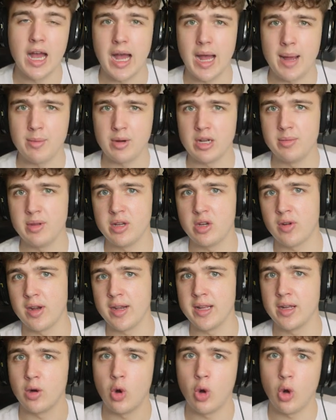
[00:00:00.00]
I'm going to be
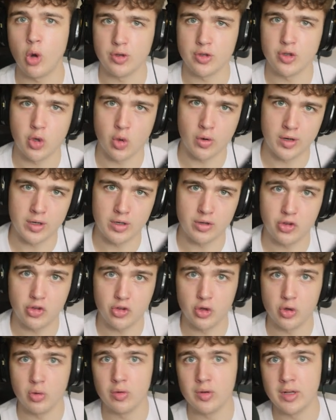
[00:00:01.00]
creating a whole tutorial
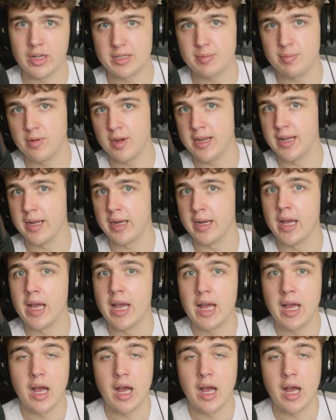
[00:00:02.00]
soon explaining